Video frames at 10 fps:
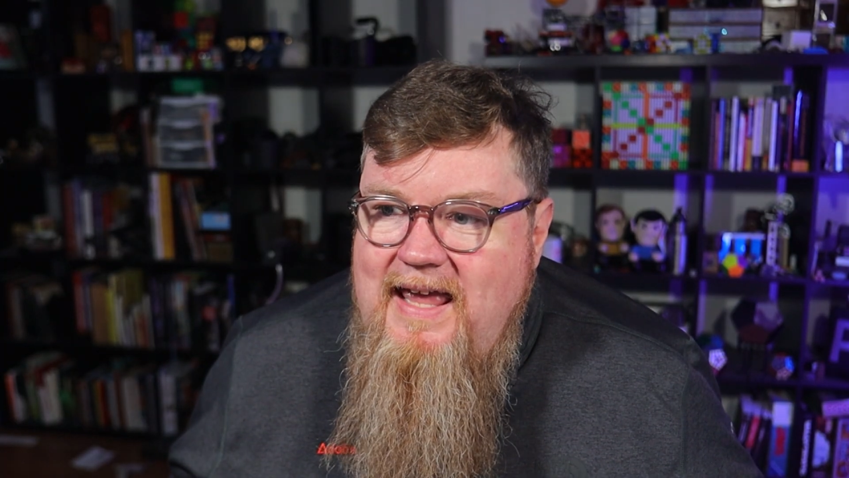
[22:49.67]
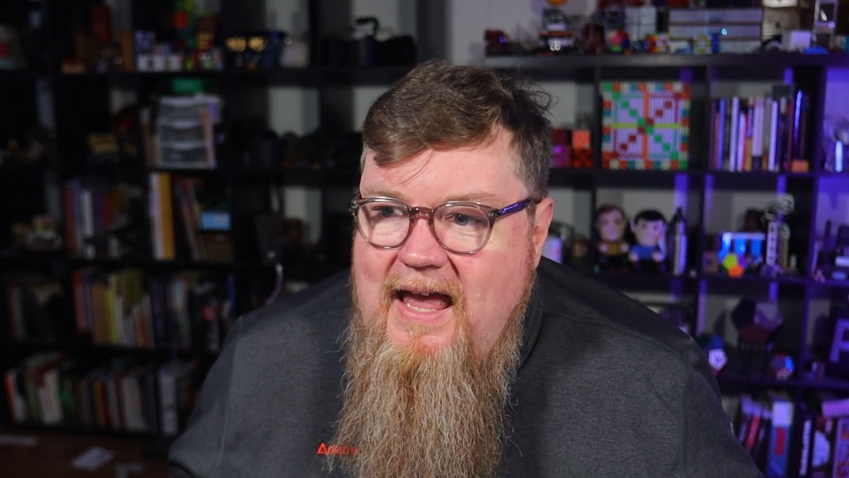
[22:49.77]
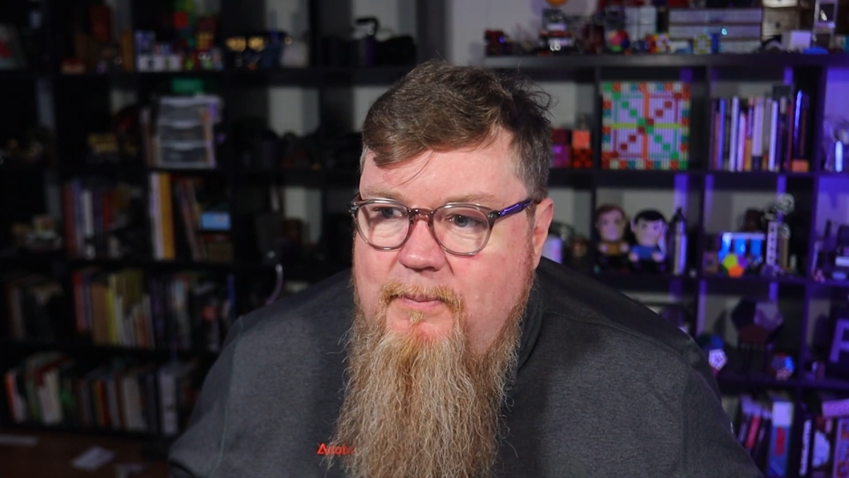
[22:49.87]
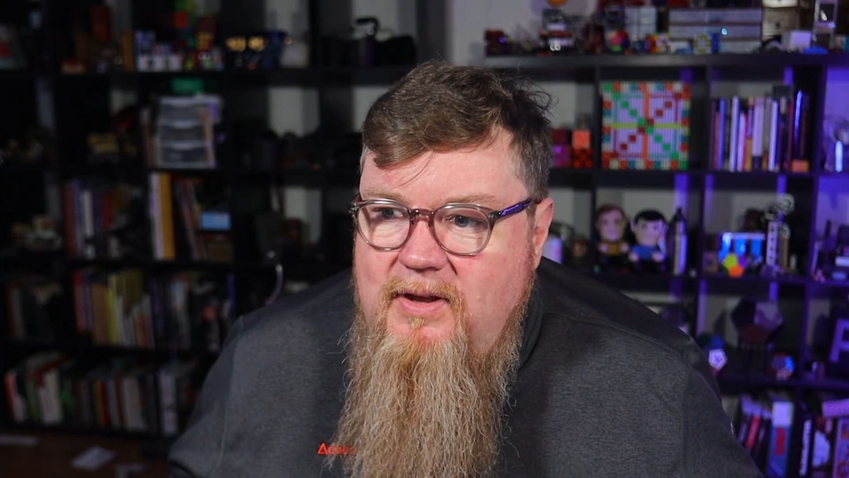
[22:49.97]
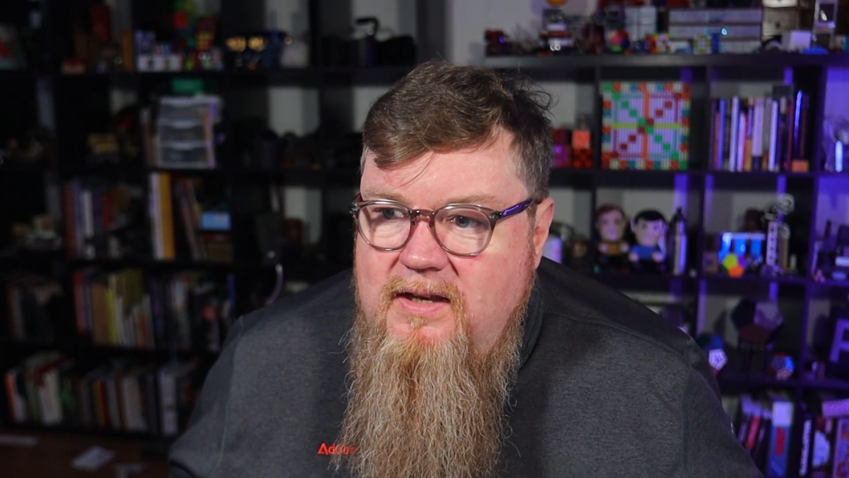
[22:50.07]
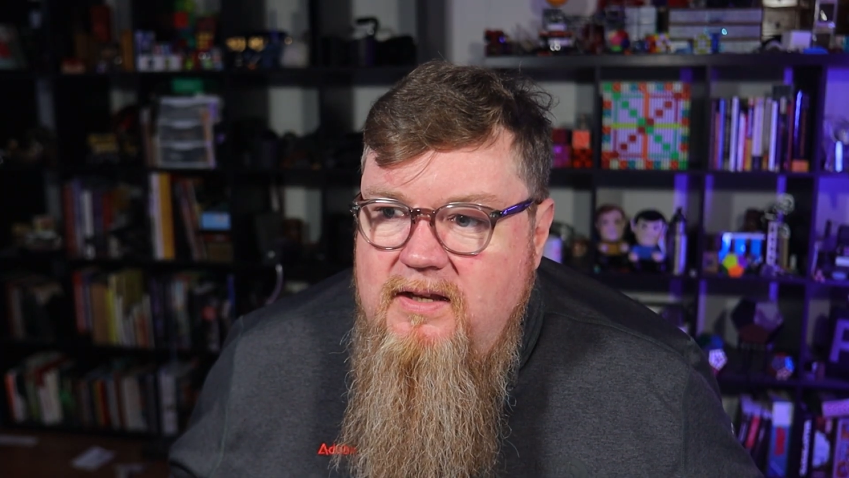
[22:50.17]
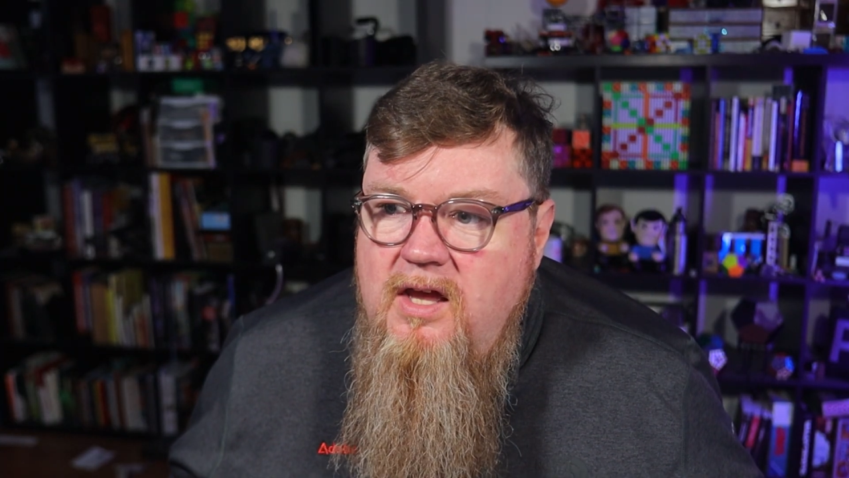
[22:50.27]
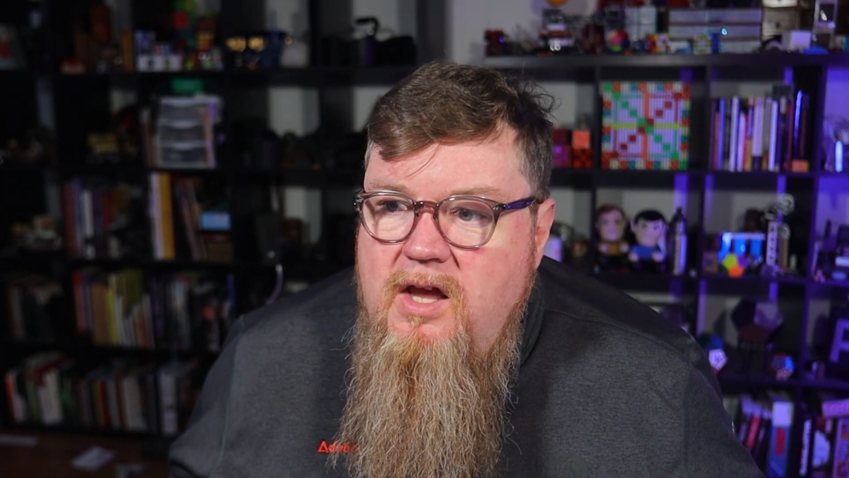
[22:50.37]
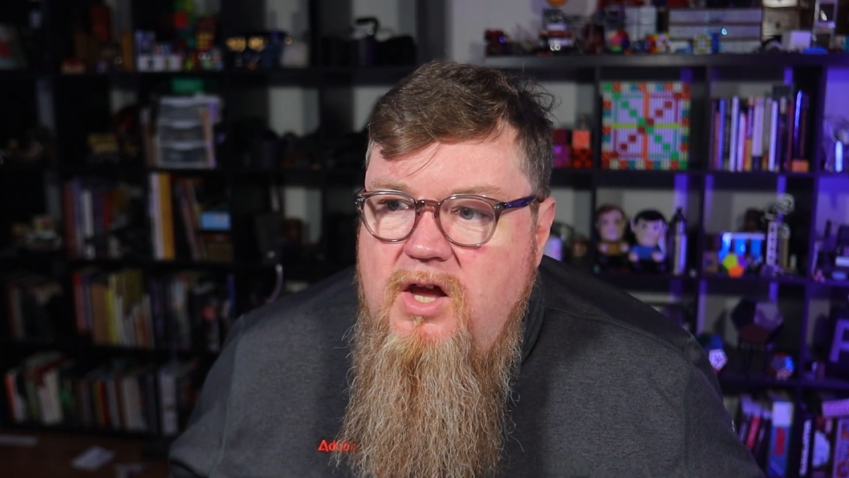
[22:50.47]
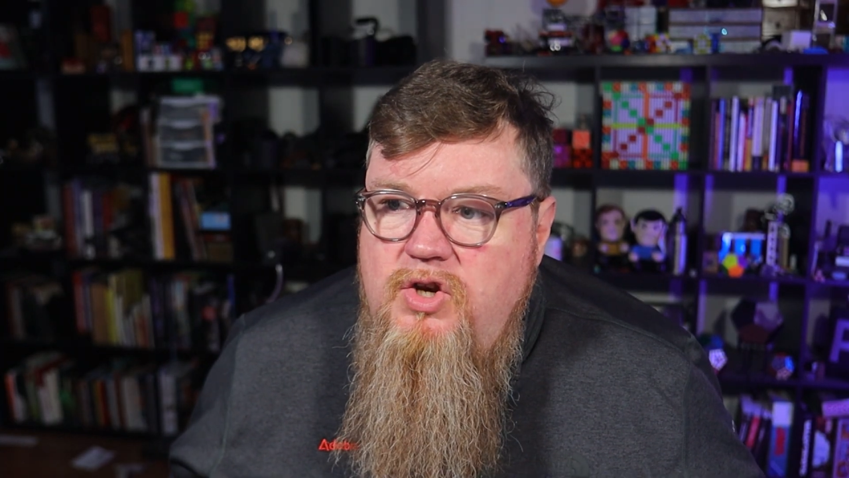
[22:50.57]
Gamut,
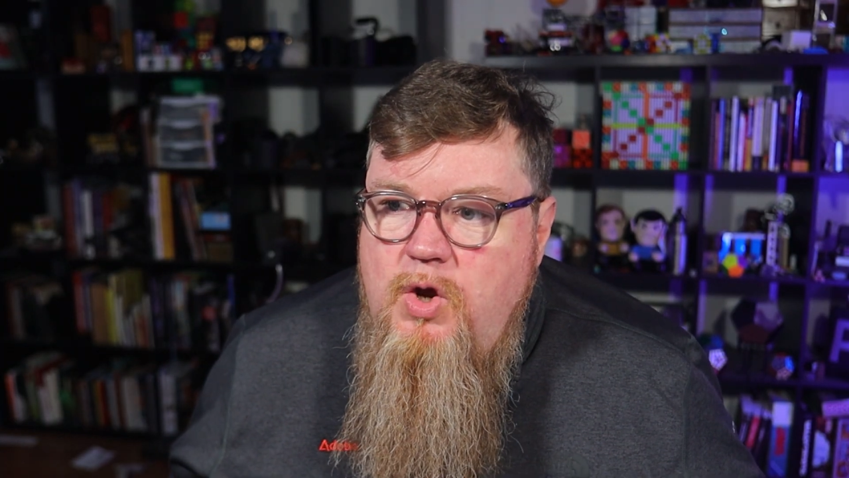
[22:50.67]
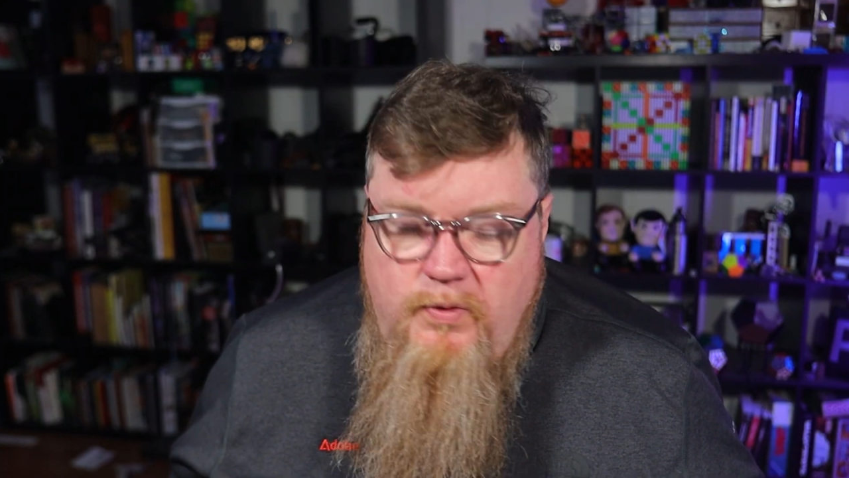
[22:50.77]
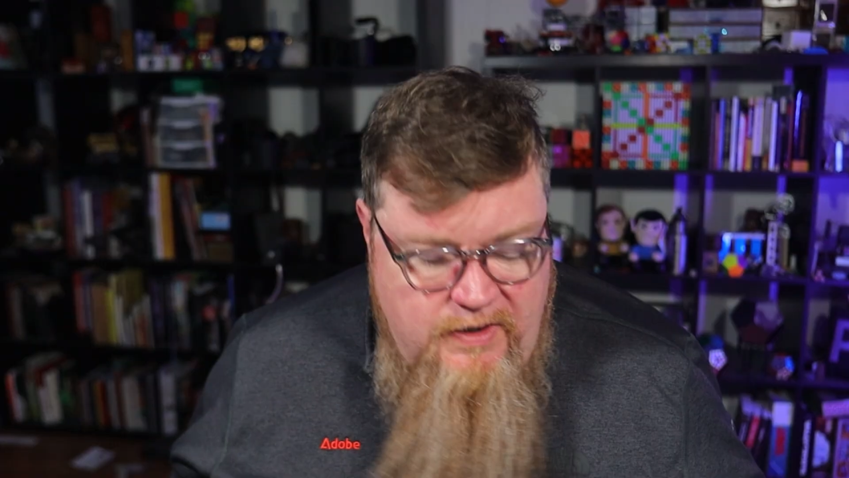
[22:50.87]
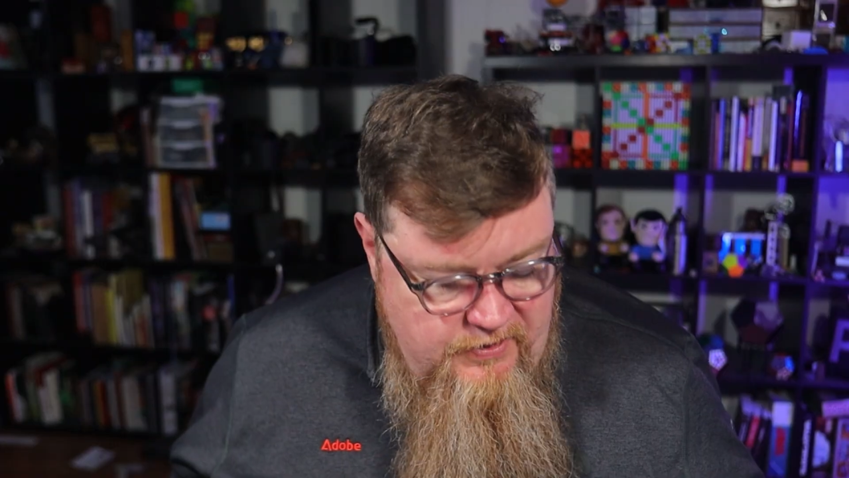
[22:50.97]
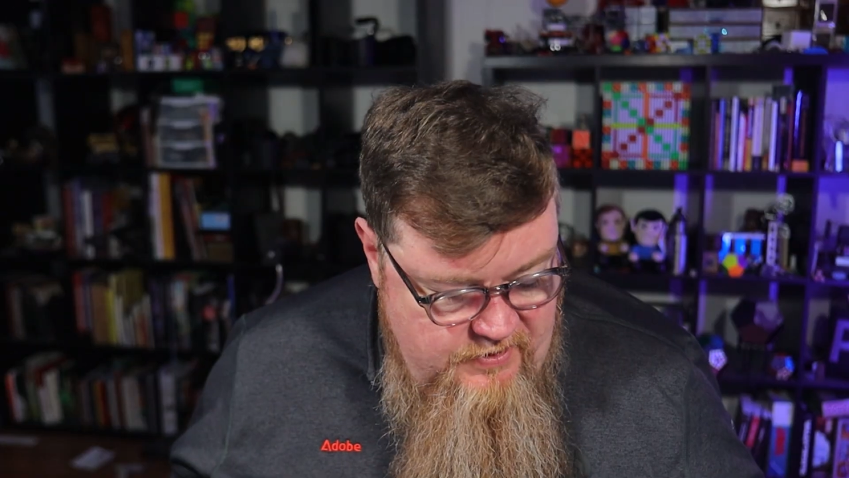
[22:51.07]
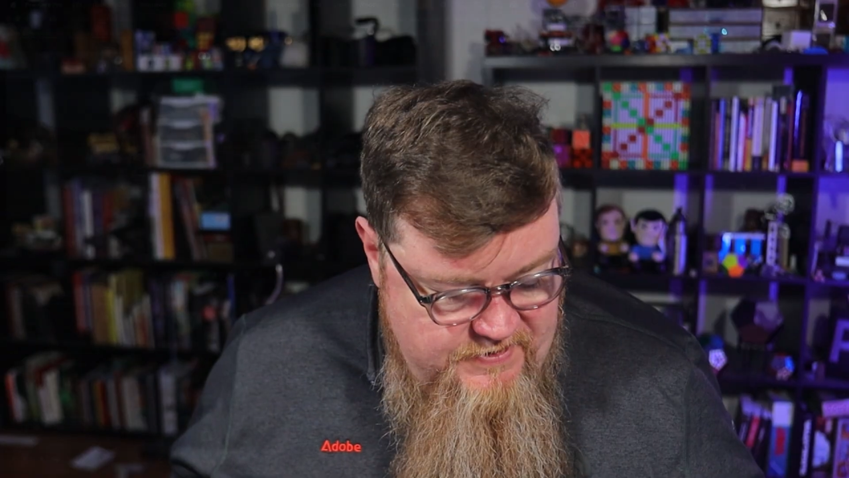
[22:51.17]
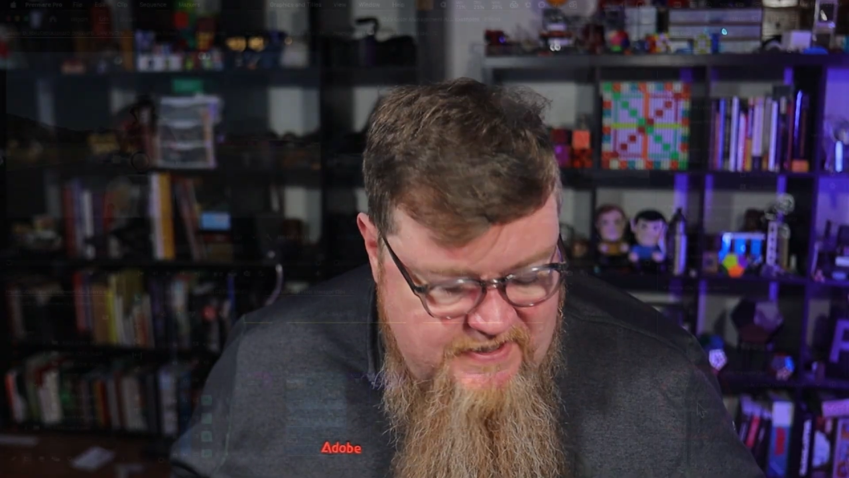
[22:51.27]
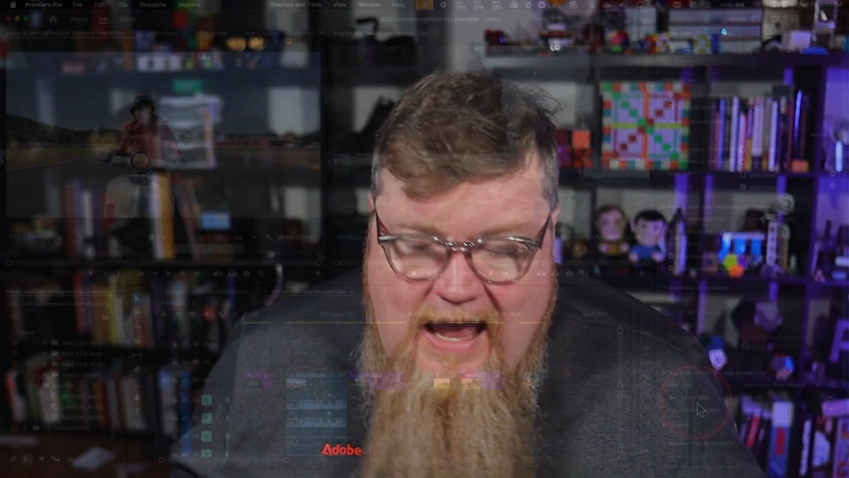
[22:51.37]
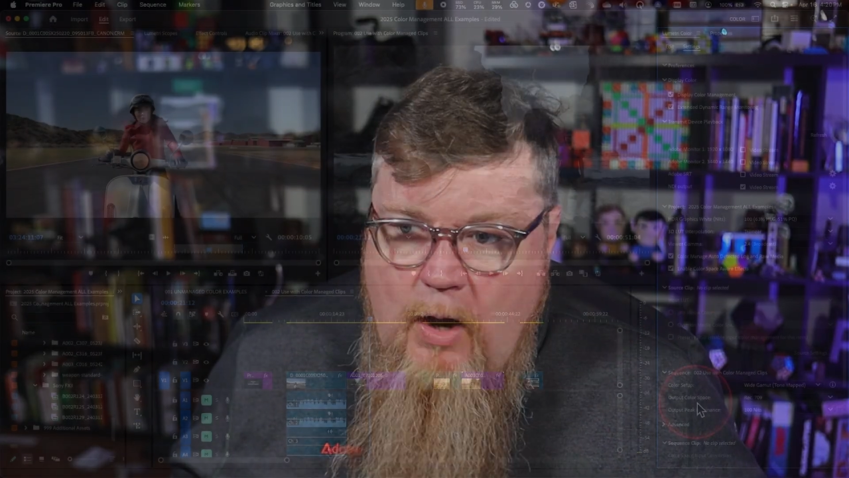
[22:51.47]
note that this